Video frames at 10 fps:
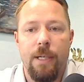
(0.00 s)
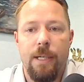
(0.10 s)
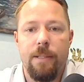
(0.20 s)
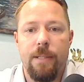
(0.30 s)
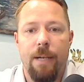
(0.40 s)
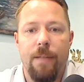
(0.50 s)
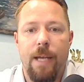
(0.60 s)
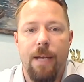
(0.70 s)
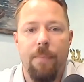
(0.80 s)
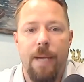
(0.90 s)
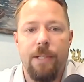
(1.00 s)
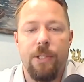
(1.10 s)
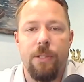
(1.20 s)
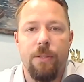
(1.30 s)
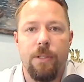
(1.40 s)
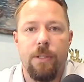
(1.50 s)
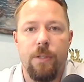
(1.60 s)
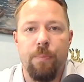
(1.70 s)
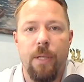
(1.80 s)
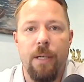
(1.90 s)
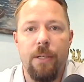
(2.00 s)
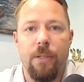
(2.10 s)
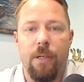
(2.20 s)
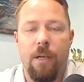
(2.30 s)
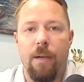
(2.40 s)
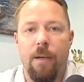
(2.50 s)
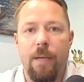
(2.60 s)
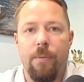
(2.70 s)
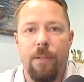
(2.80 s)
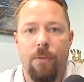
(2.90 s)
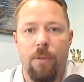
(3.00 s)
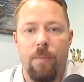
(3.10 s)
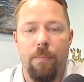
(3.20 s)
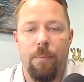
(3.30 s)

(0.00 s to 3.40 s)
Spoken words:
Instead of that, imagine you could just plug your car in with the normal